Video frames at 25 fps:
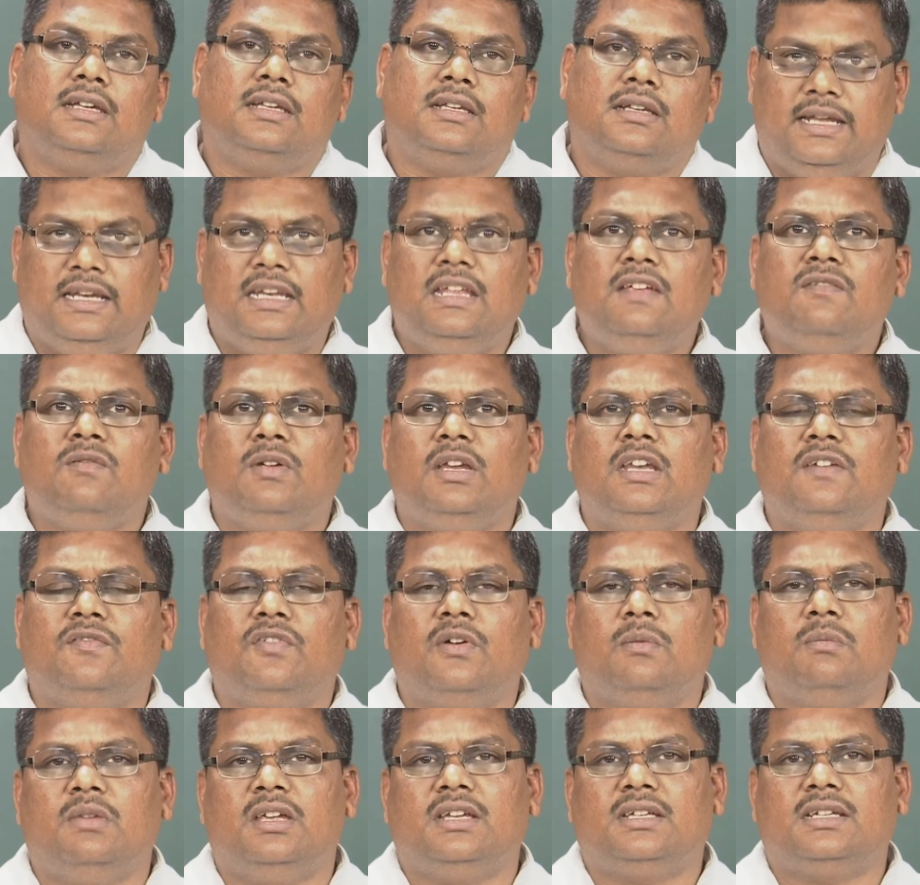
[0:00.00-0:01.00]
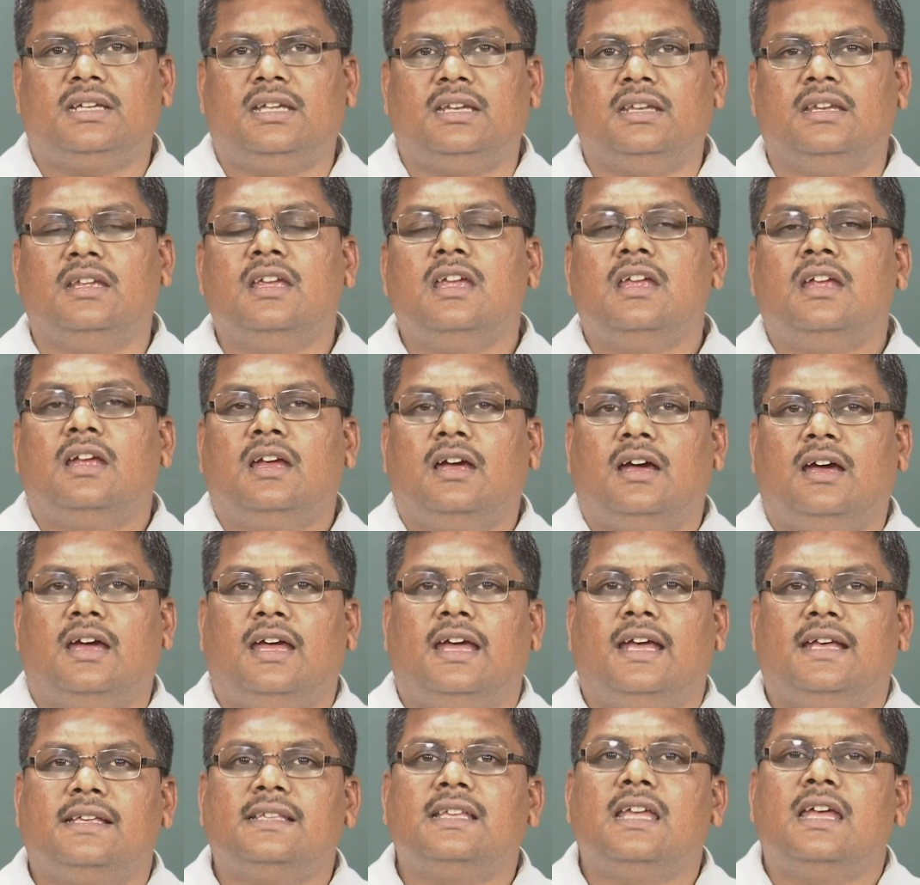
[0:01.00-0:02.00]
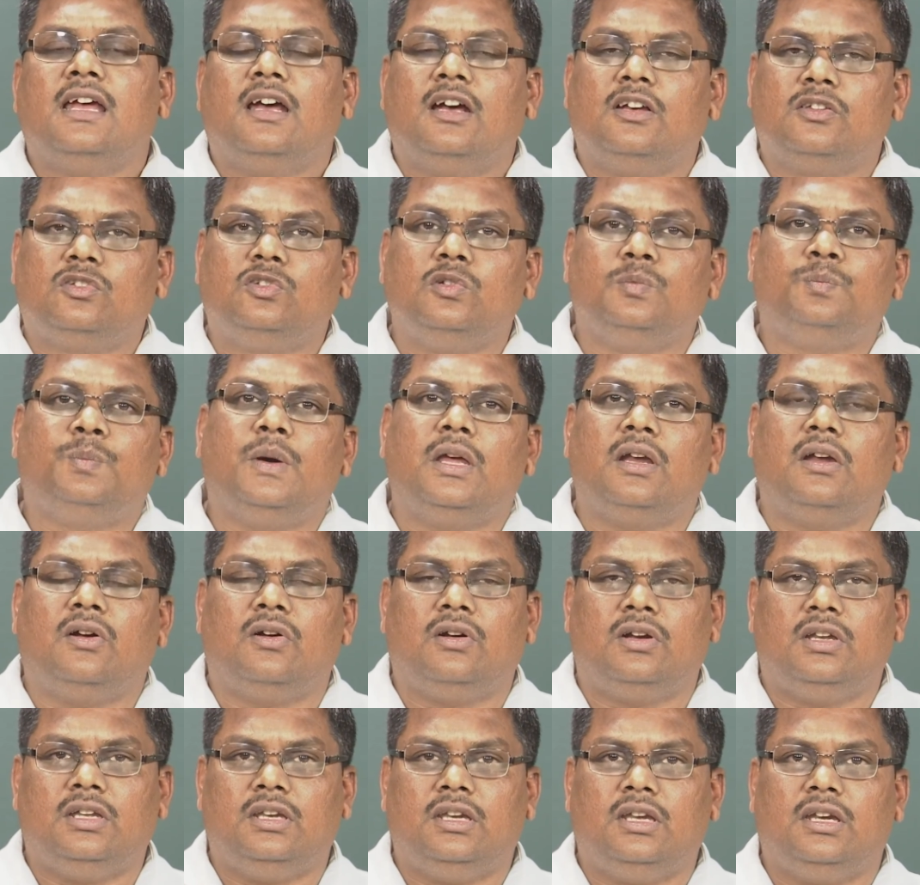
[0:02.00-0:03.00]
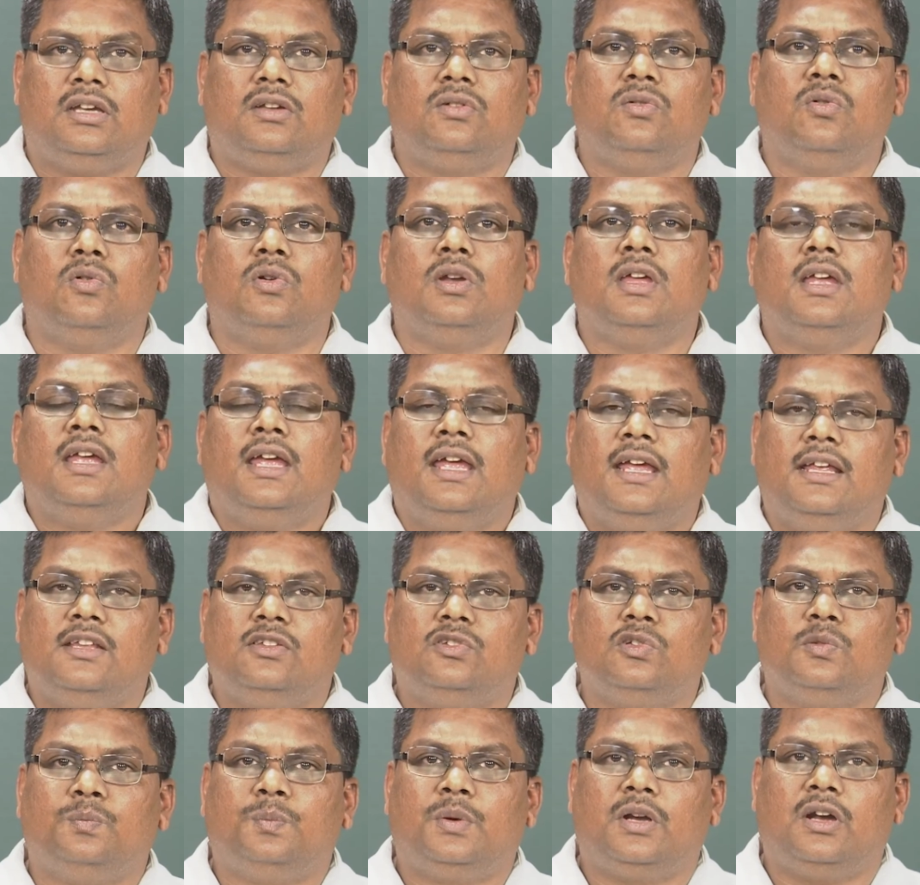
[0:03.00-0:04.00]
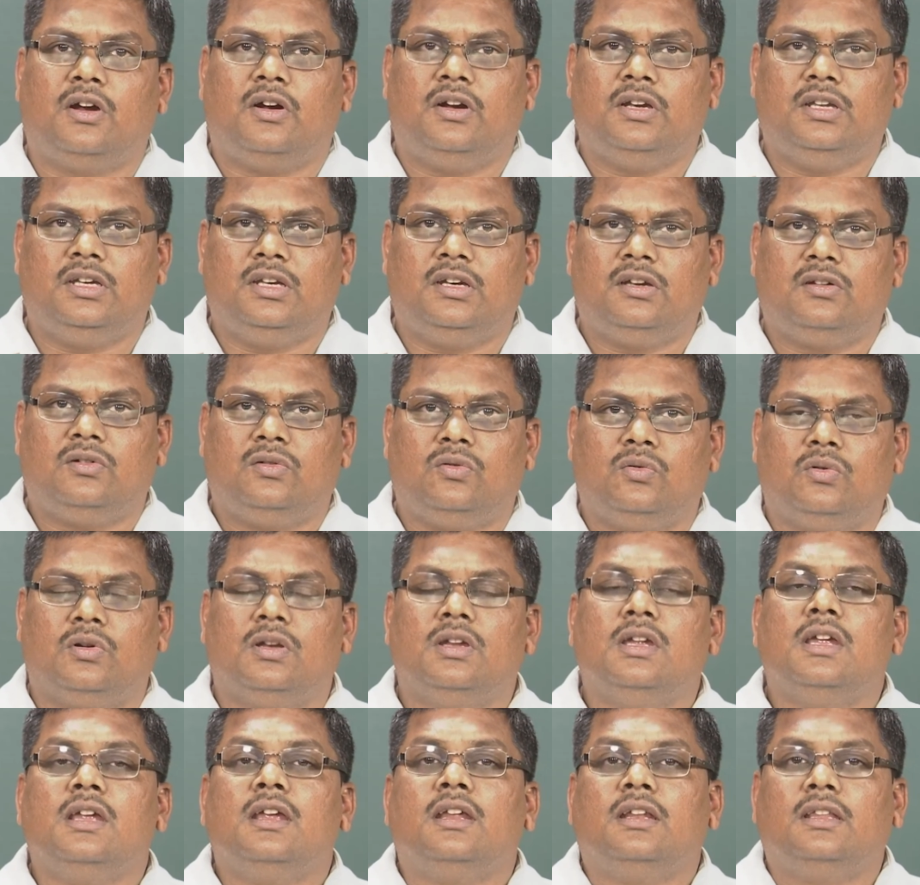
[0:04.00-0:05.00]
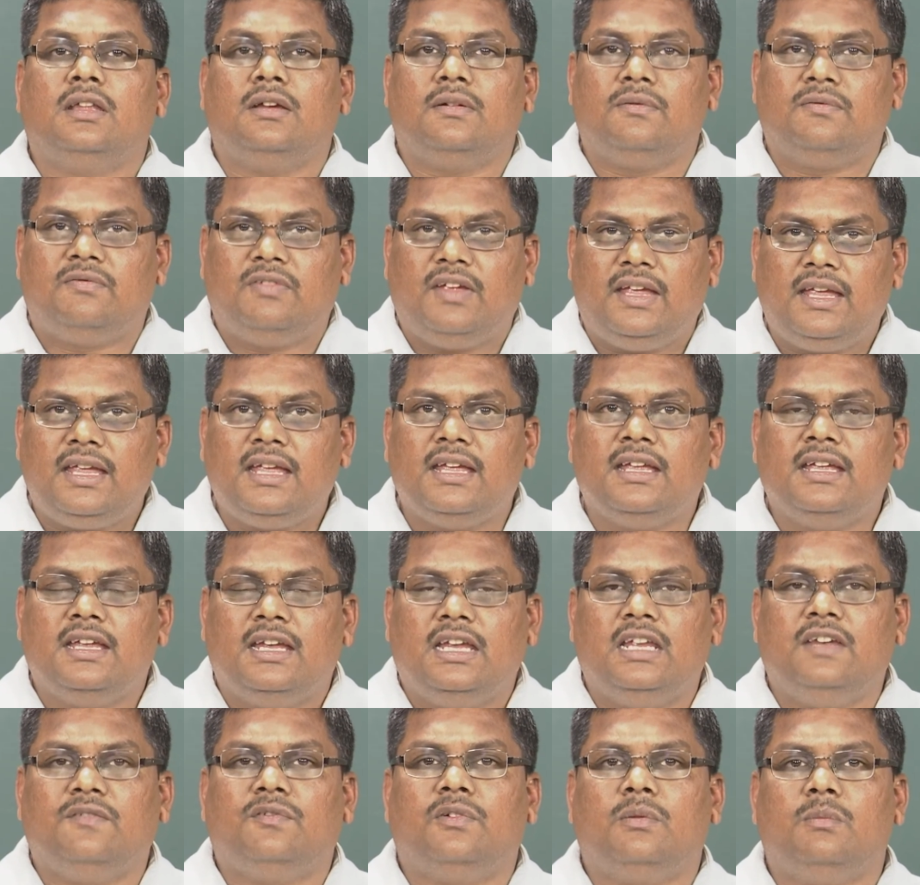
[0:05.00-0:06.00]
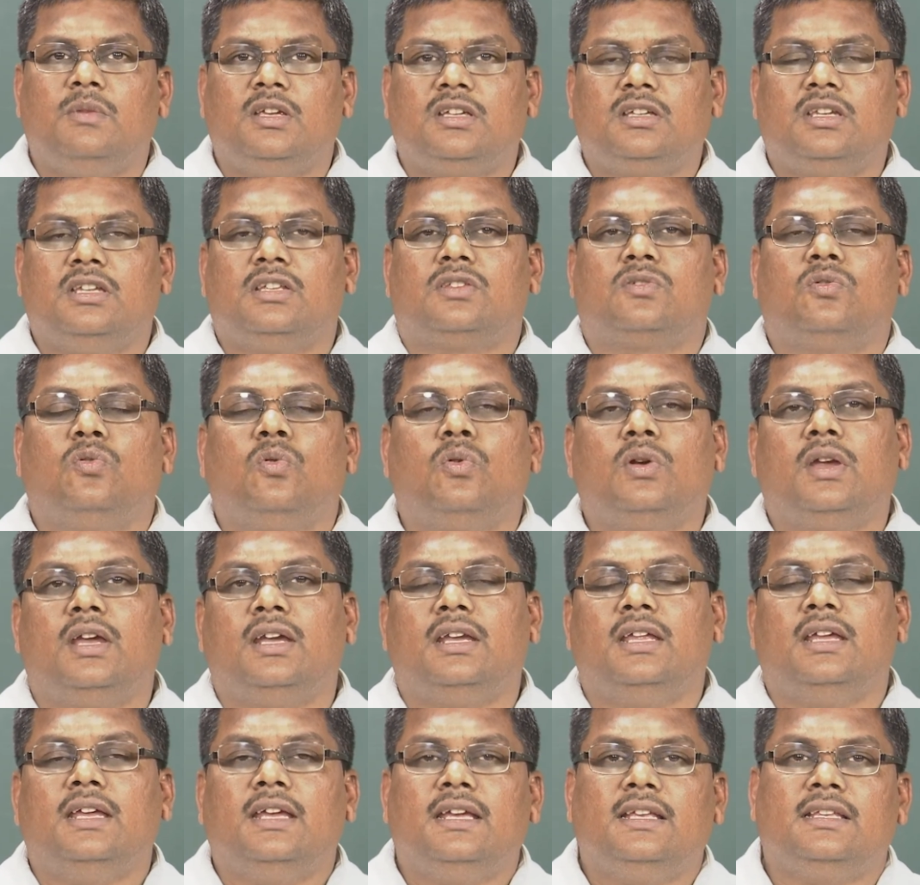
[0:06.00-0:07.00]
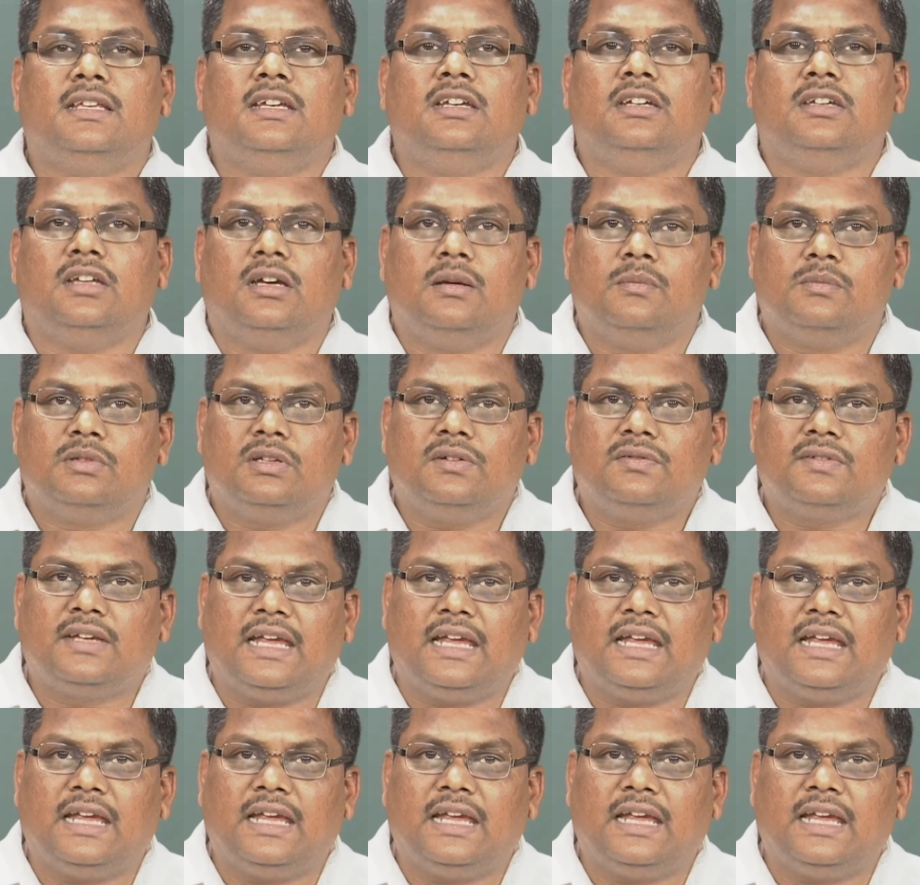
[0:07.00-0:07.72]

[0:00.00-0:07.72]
new information has a superordinate node and supraordinate node. The way information is coded is in terms of